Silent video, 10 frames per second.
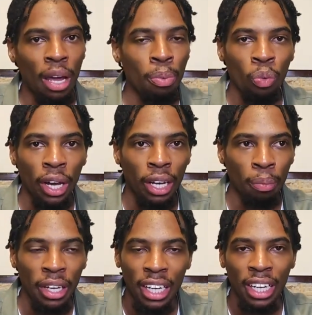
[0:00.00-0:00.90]
a lot of people
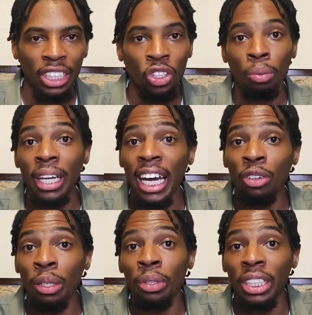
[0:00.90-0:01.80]
recommend, and so I'm glad I
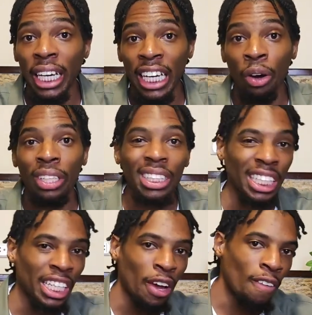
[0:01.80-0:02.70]
was able to check it out and
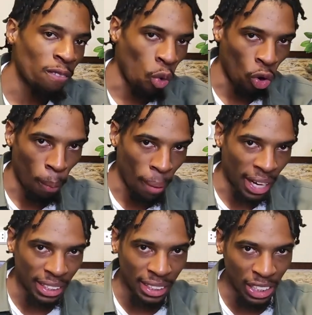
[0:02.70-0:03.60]
see for
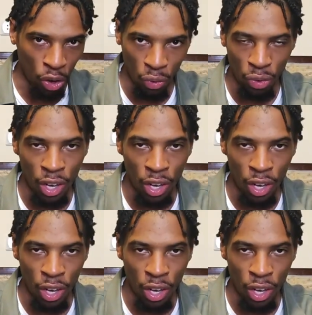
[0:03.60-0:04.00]
myself.